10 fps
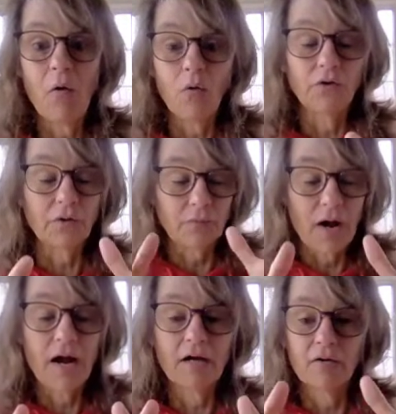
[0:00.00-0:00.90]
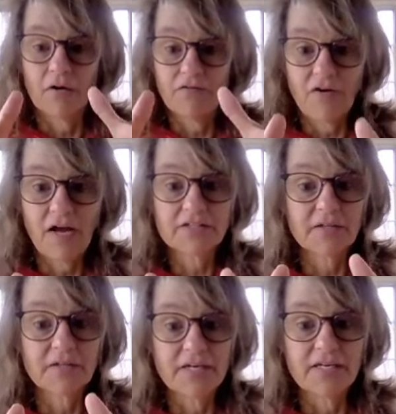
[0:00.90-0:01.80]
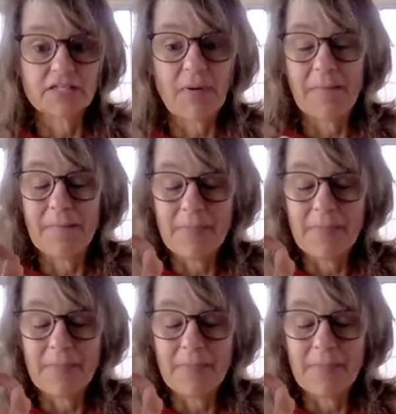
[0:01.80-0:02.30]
old a rock or a fossil is by